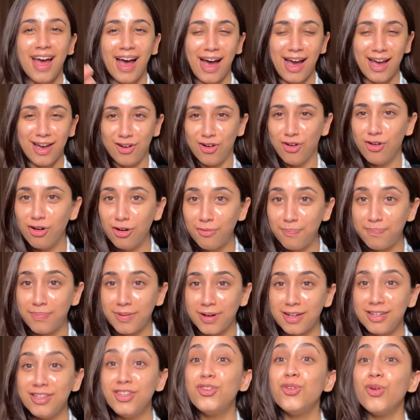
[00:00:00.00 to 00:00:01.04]
I
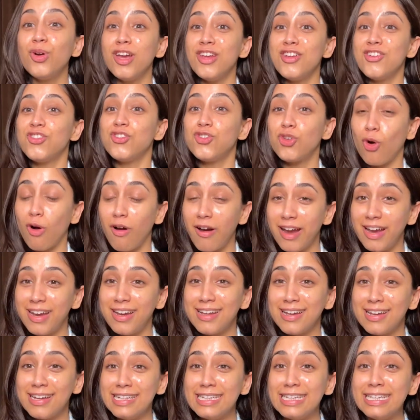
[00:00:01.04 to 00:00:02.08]
hope you
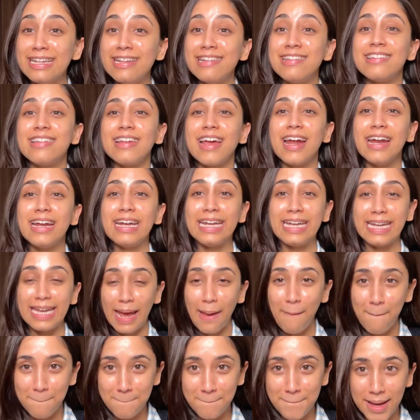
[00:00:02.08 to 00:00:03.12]
enjoyed this
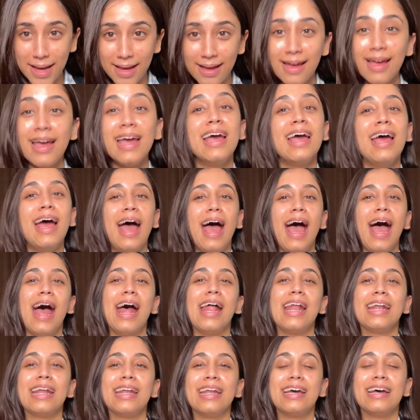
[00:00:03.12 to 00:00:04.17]
tip,
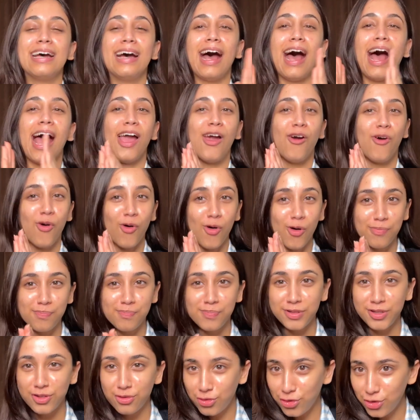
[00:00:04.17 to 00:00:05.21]
and I hope
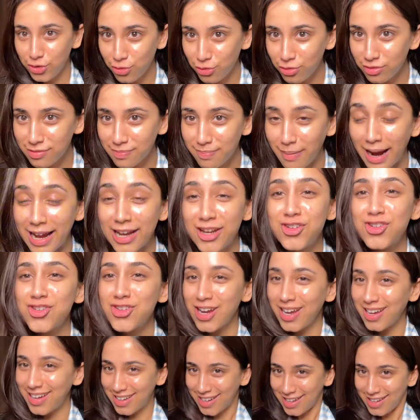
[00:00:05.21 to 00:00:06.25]
you use my
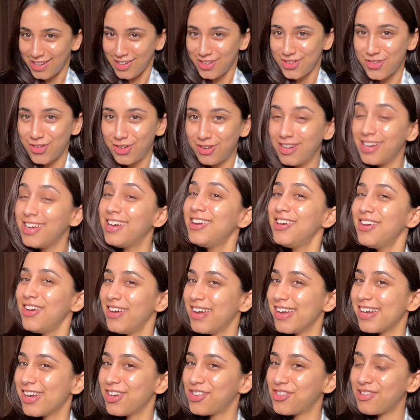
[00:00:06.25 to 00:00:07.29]
trick to clear your
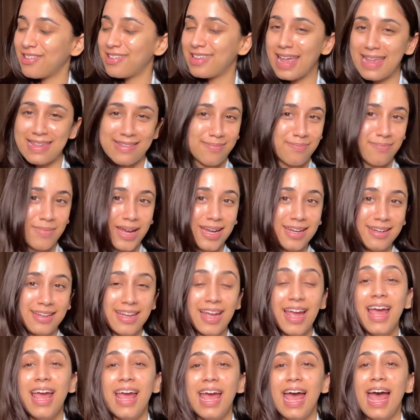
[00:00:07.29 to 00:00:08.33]
English assessment.
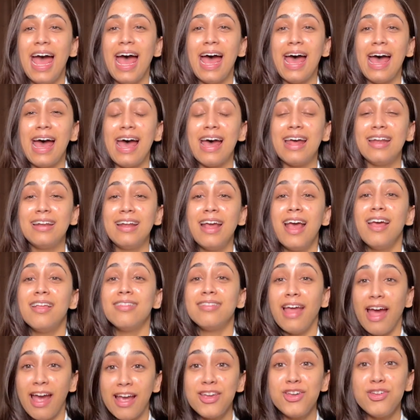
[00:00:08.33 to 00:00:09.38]
And
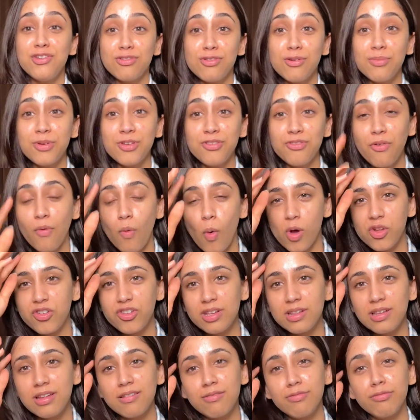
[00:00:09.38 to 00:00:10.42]
thank you so much for
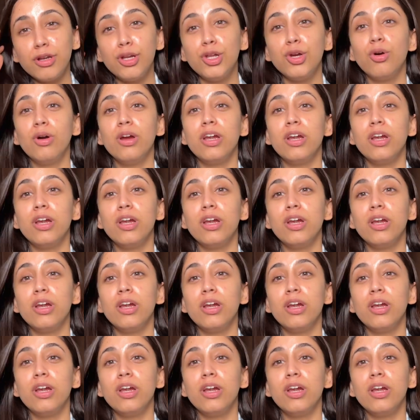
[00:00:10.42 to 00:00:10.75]
watching this video.